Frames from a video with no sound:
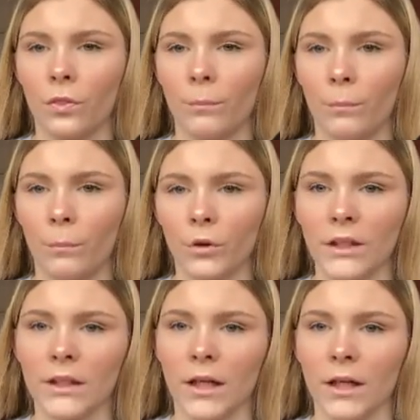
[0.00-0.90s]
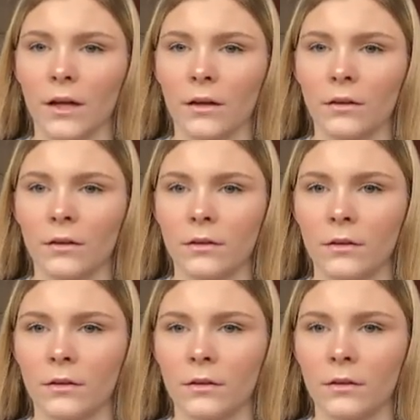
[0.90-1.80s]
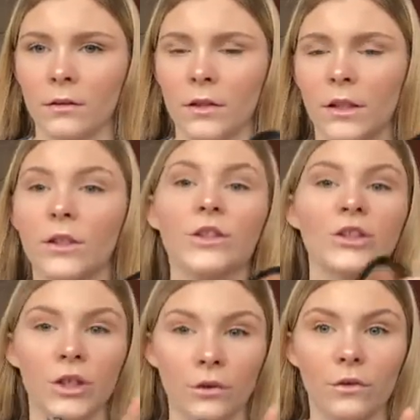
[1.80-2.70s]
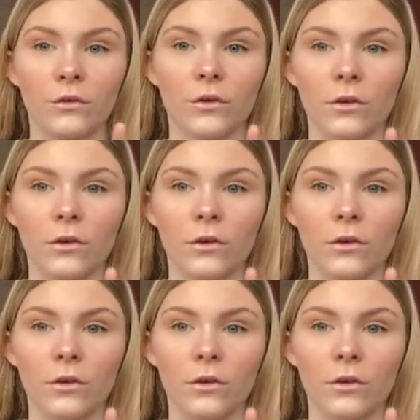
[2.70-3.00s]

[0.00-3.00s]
Body Care in Chelmsford.